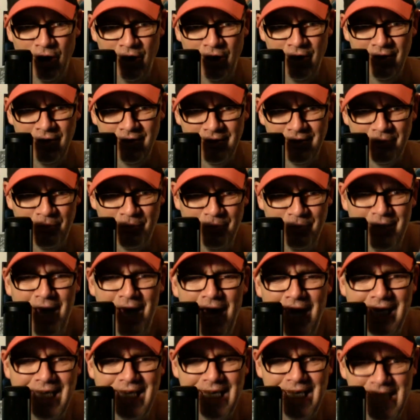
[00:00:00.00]
Like we're mm-hmm.
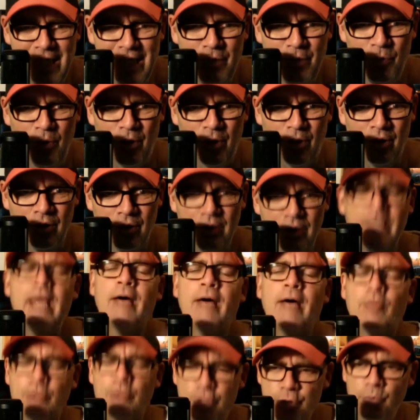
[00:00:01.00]
not equal. Yeah,
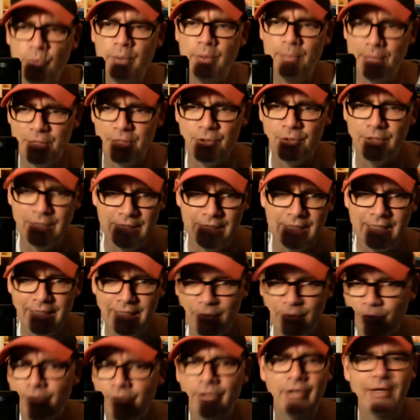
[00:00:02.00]
should we be treated
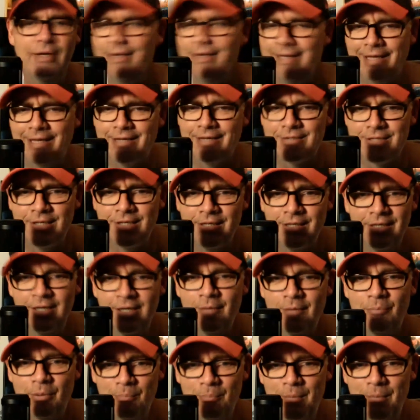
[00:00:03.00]
equal? Yes,
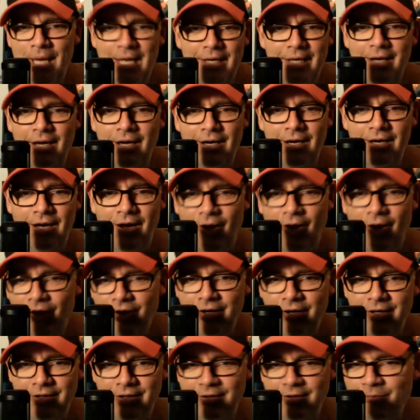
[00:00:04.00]
but men
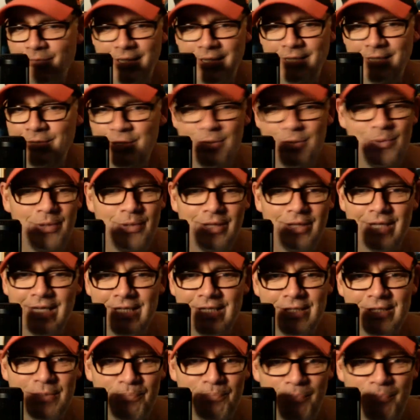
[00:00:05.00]
are. We do
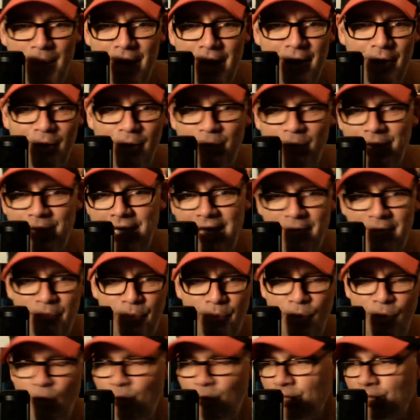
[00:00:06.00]
things better. We have
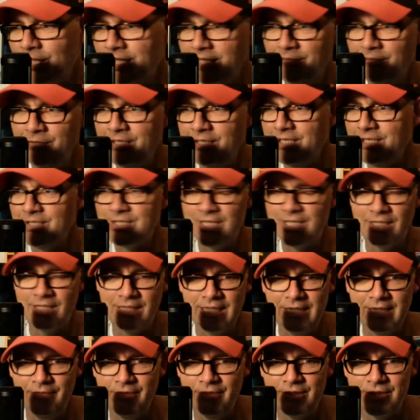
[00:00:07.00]
proclivities that
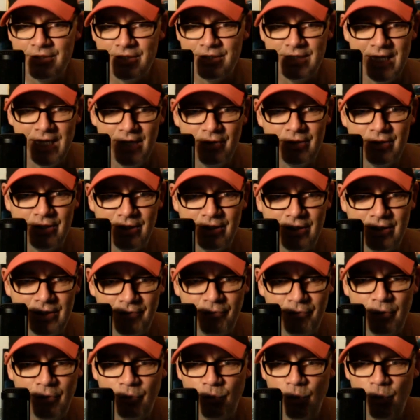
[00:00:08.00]
lead us down
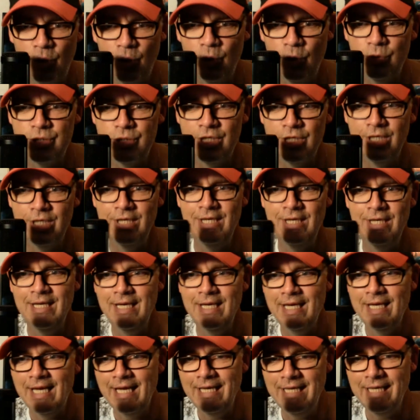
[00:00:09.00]
different roads,
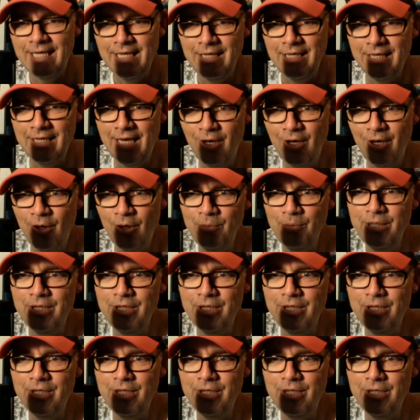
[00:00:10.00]
and it helped me to